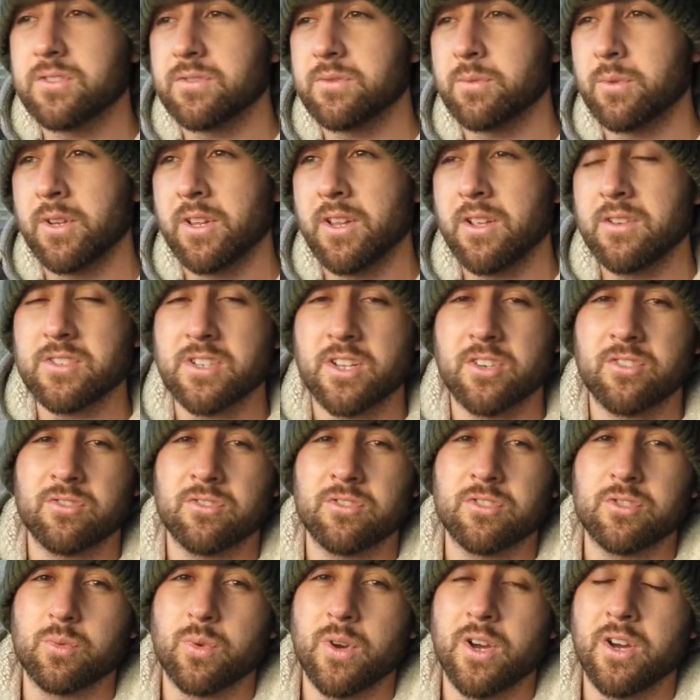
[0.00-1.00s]
for one of those,
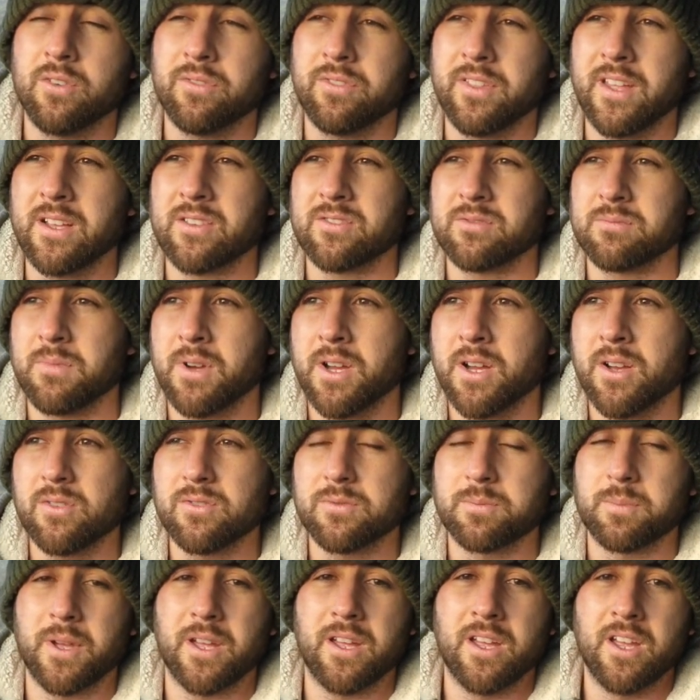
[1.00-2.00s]
112,000
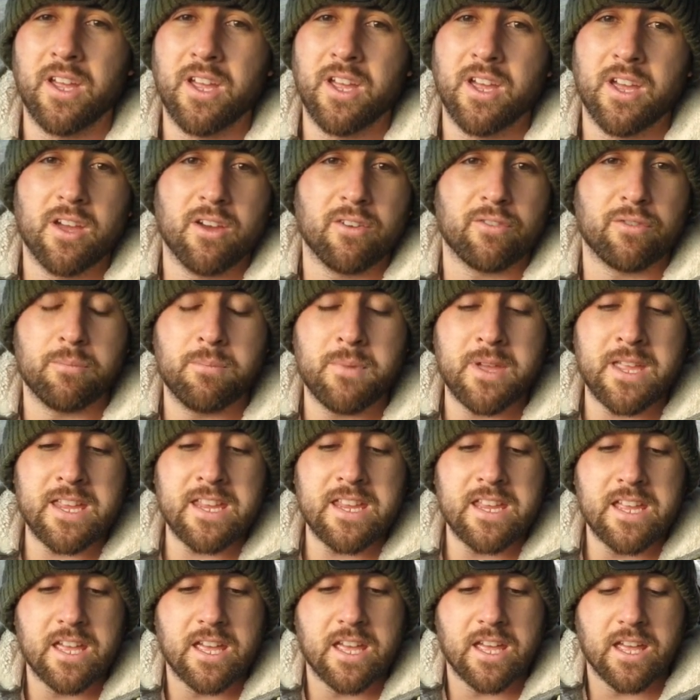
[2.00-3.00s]
miles, but for me,